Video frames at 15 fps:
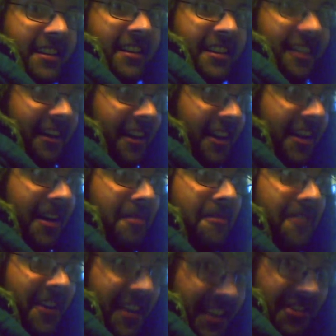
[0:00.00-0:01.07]
Like I'm
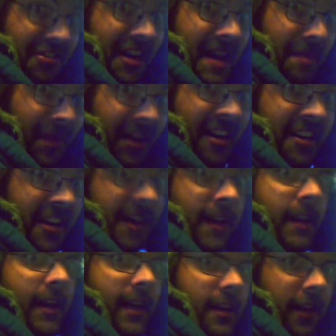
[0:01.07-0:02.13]
fucking Trey Parker, and the